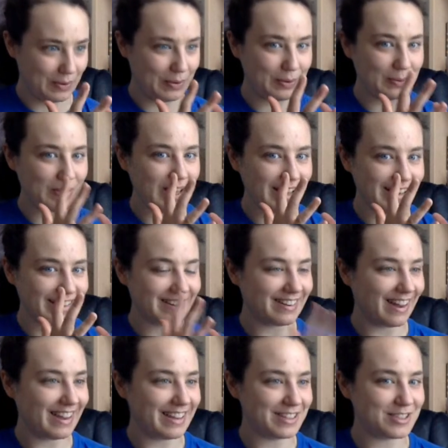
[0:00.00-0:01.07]
who like
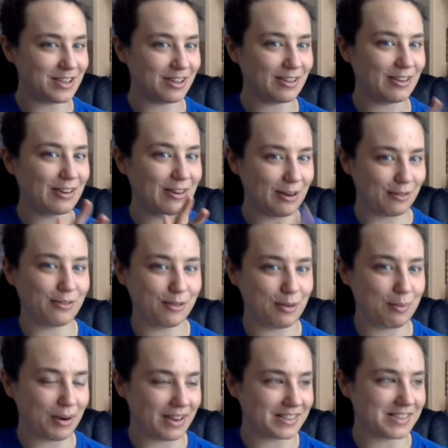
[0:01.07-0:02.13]
each other, go through
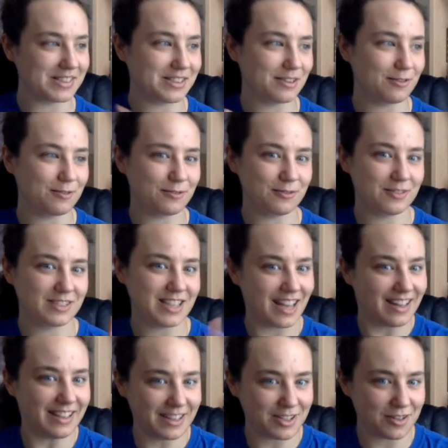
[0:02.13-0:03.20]
the process of
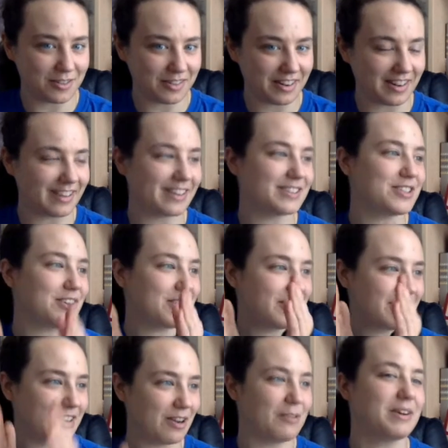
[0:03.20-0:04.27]
telling each other they like each
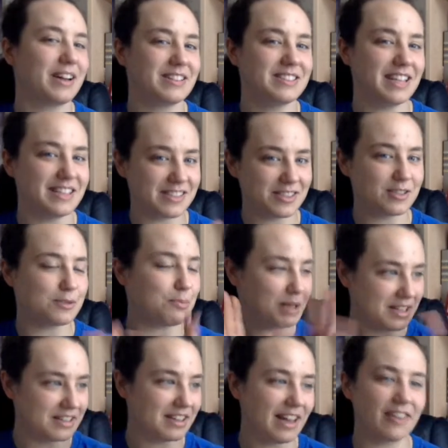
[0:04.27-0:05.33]
other, going on dates and just
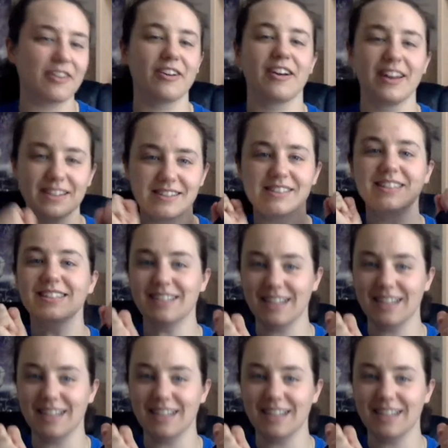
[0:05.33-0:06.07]
being together, and it's